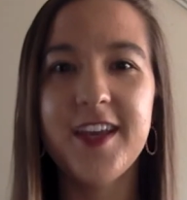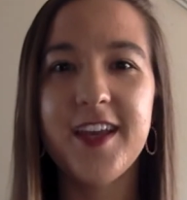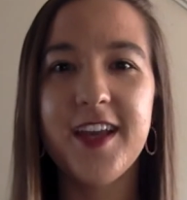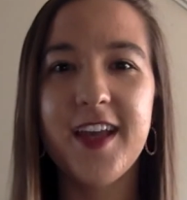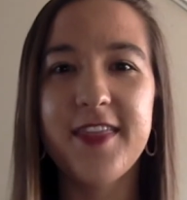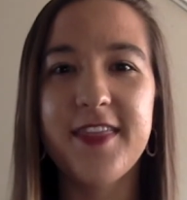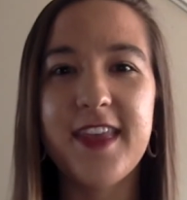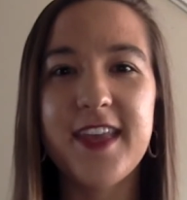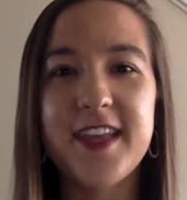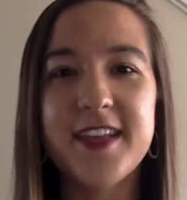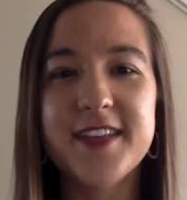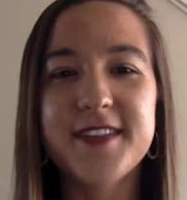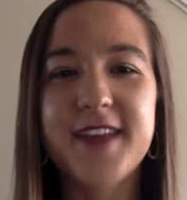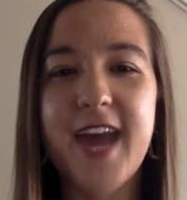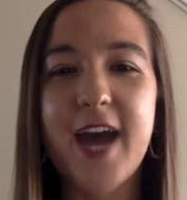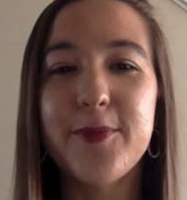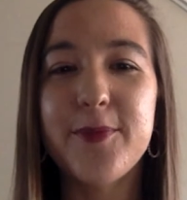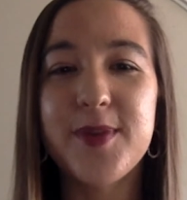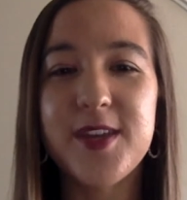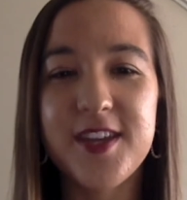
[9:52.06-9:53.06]
Thanks,
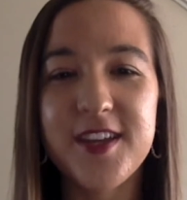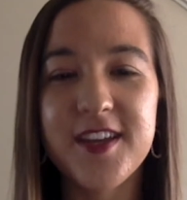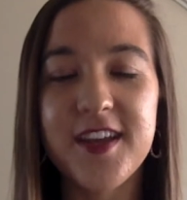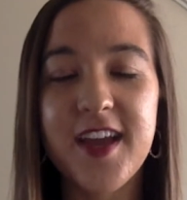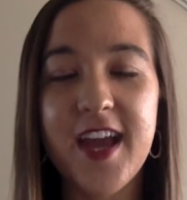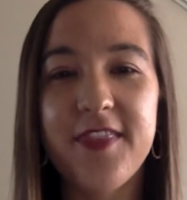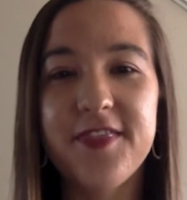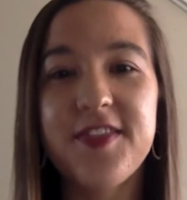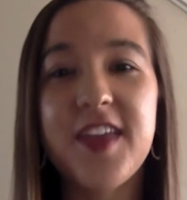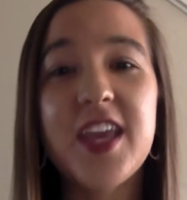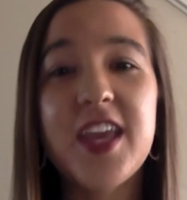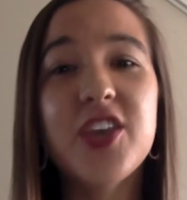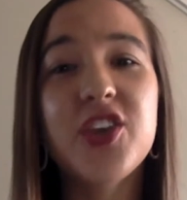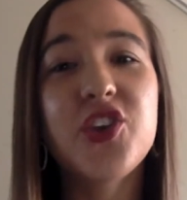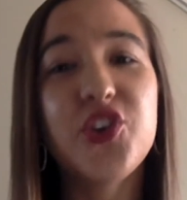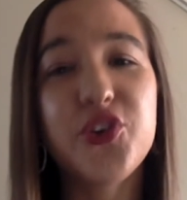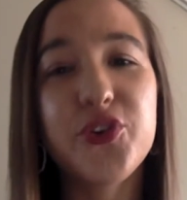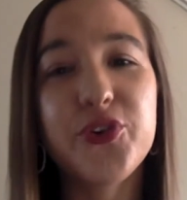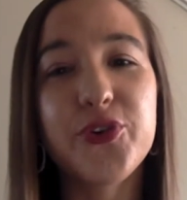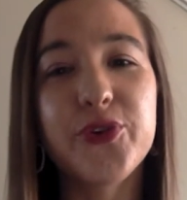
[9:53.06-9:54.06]
Abby, and thank
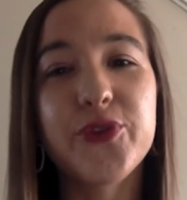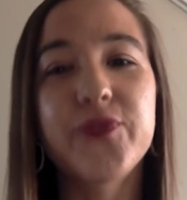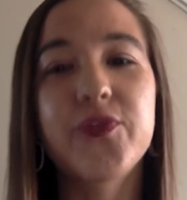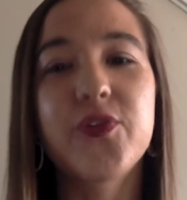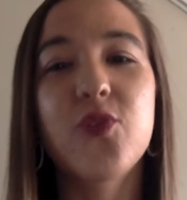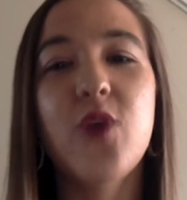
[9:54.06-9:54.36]
you for